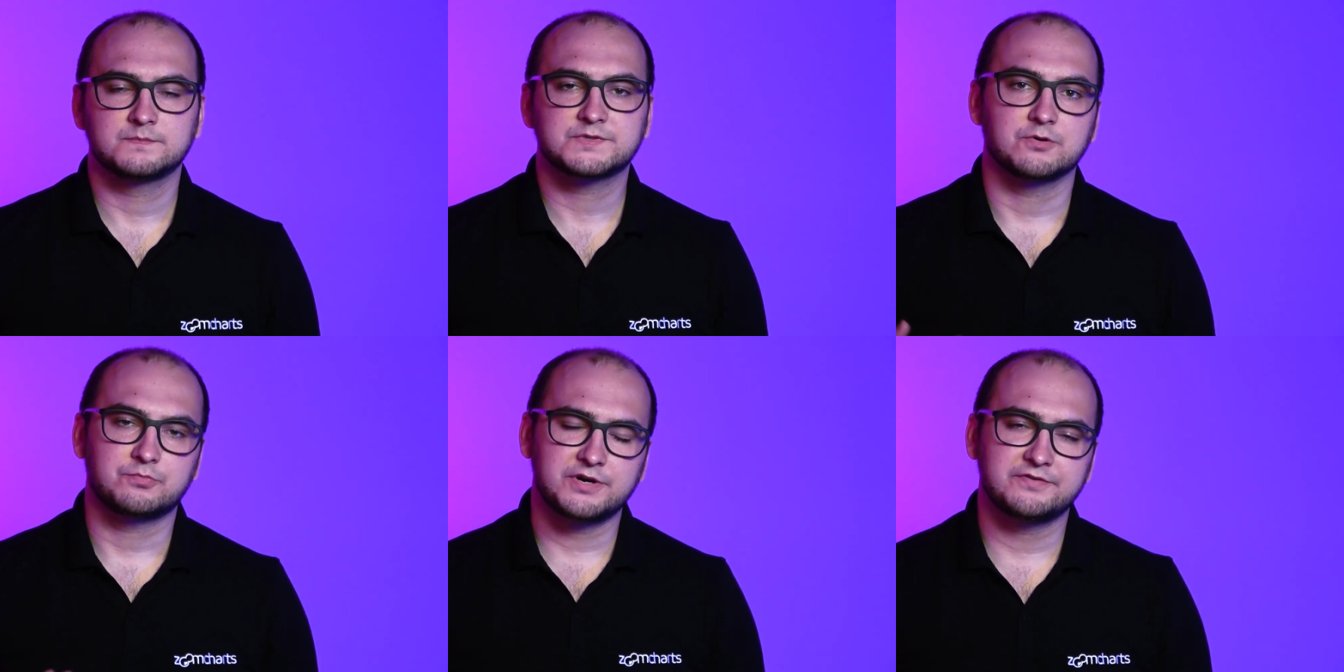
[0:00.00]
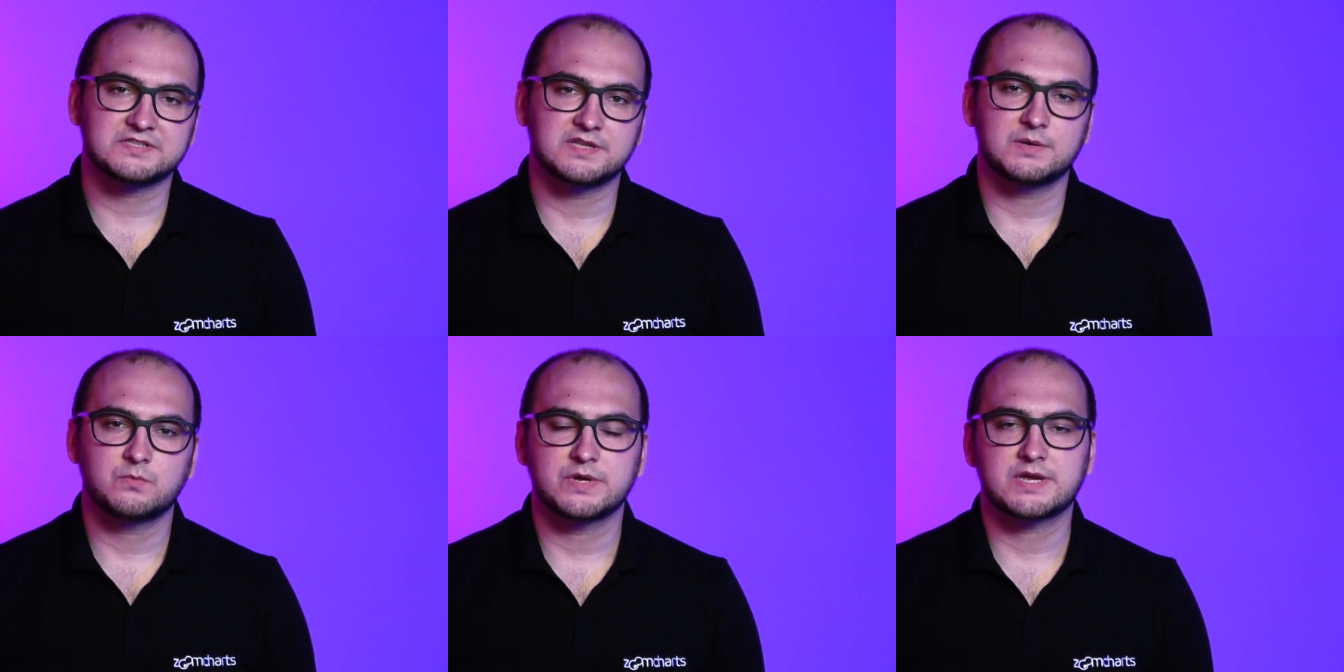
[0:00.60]
So
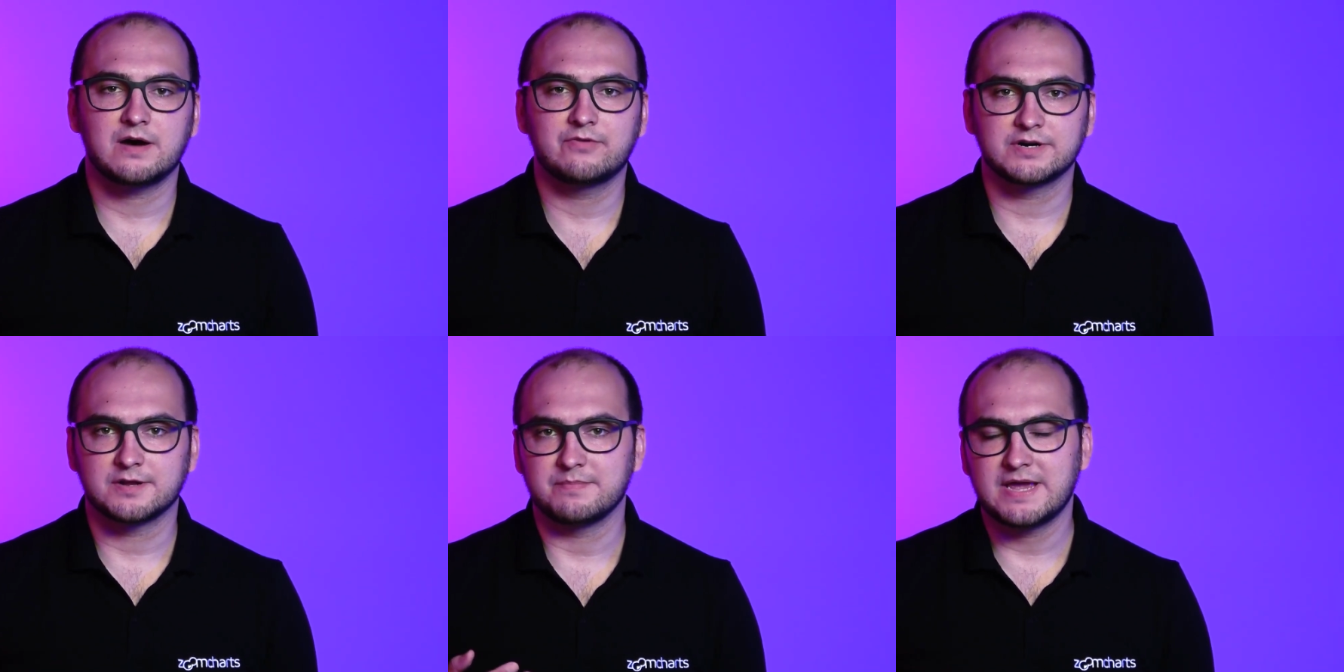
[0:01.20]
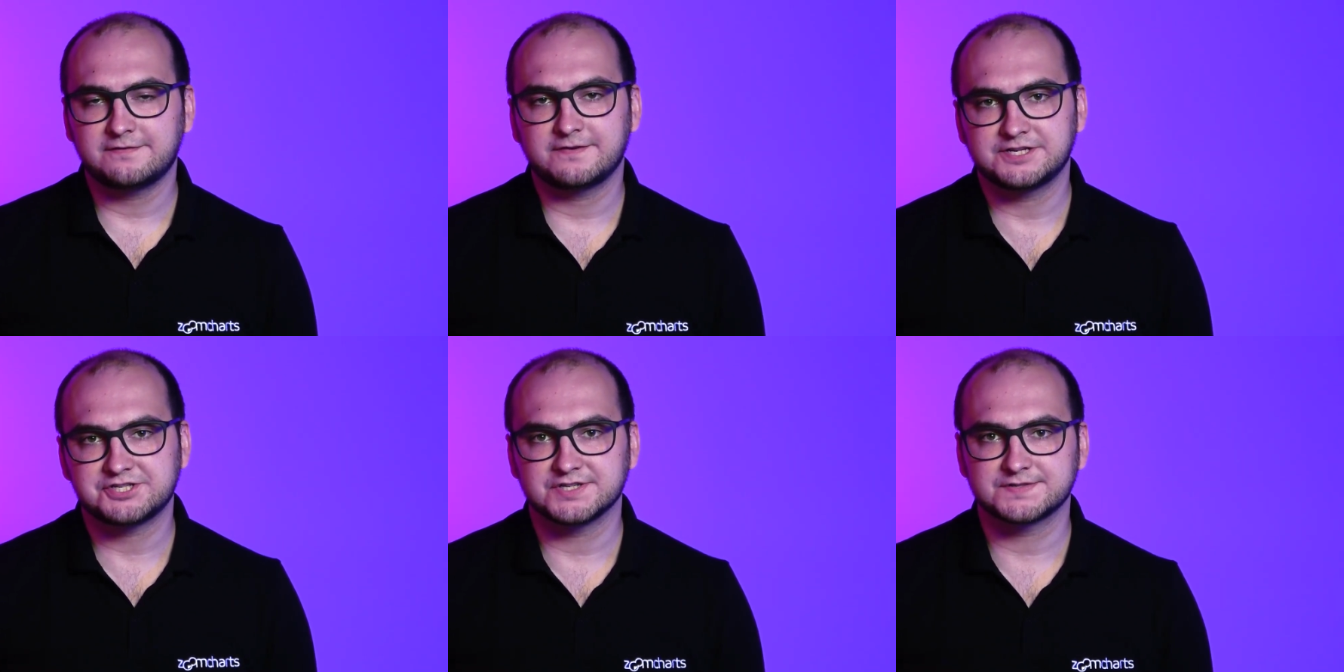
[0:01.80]
previously, we covered the main
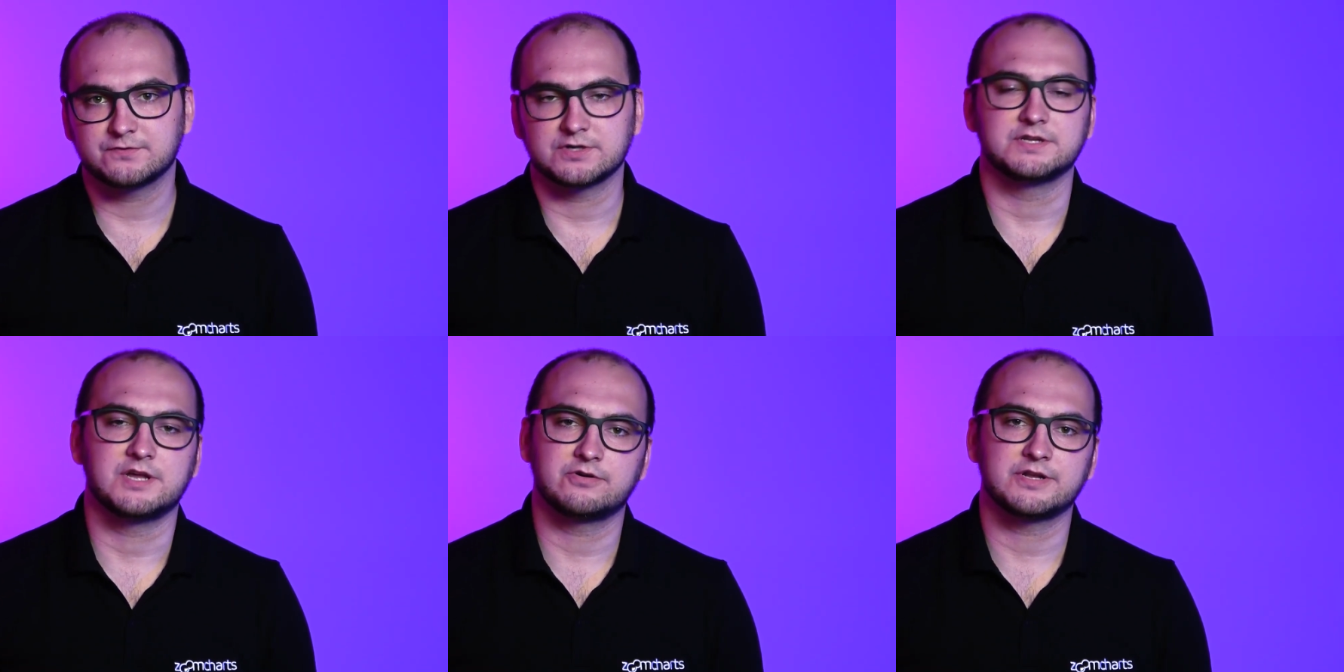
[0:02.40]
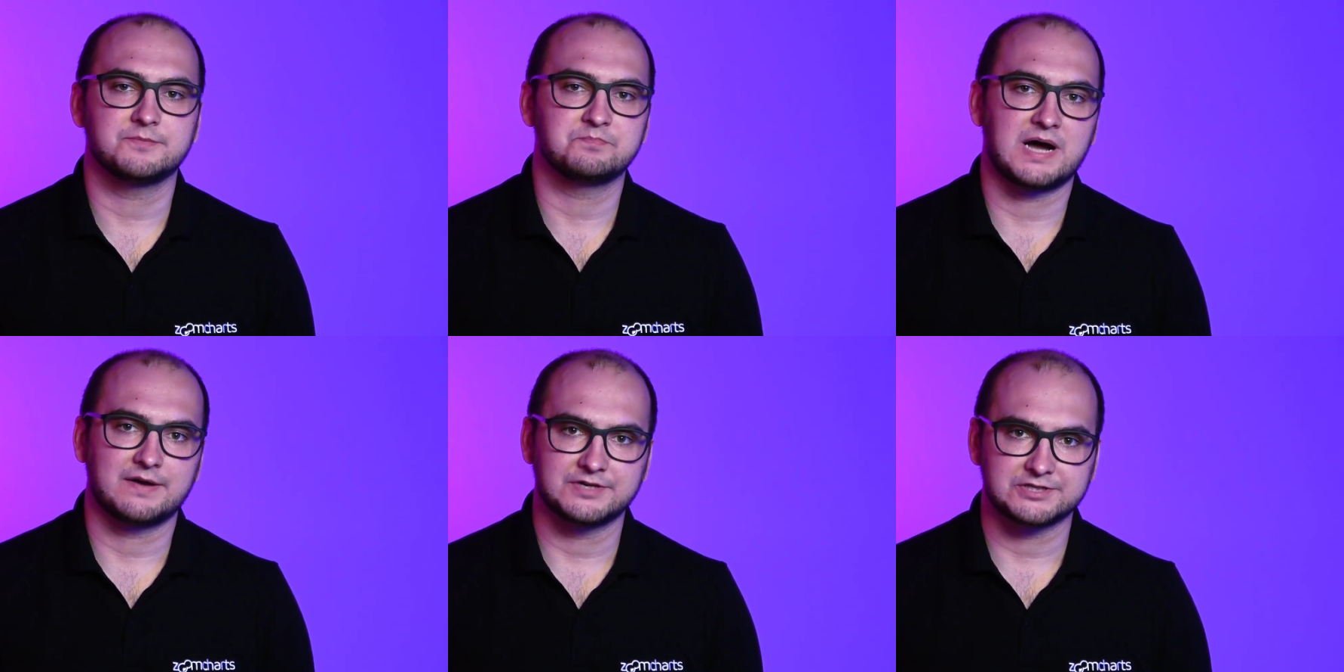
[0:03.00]
features for the donut and
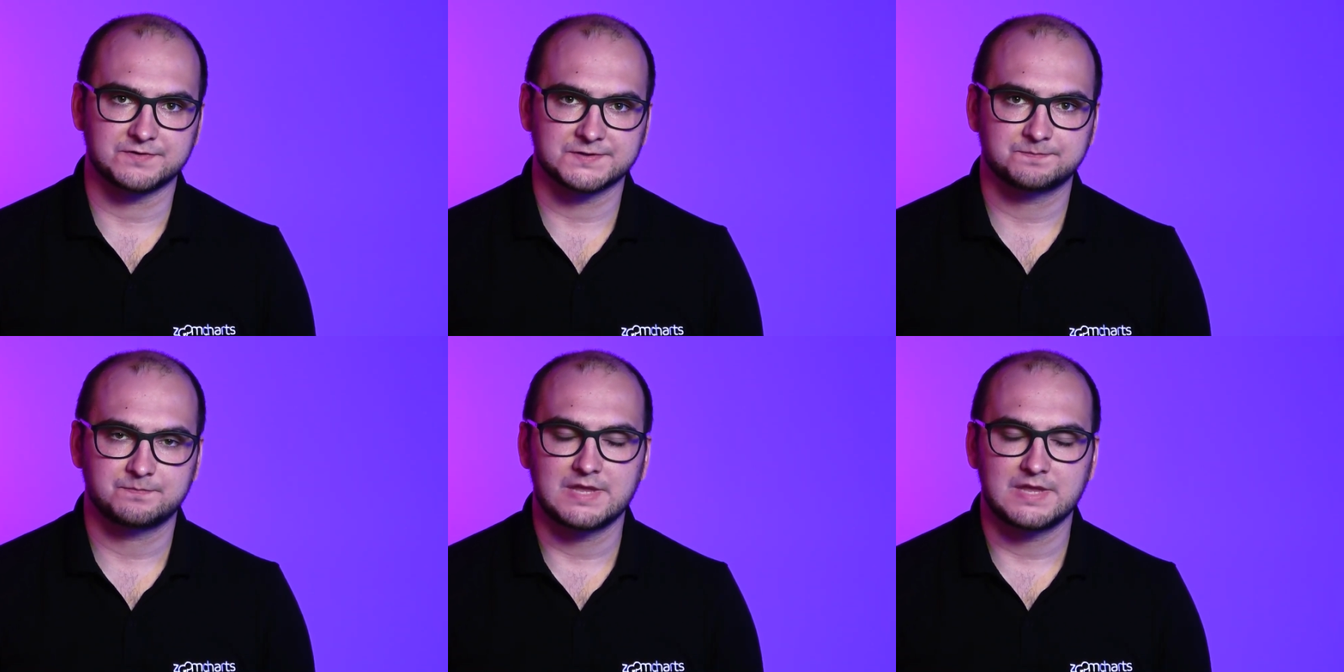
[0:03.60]
pie visuals.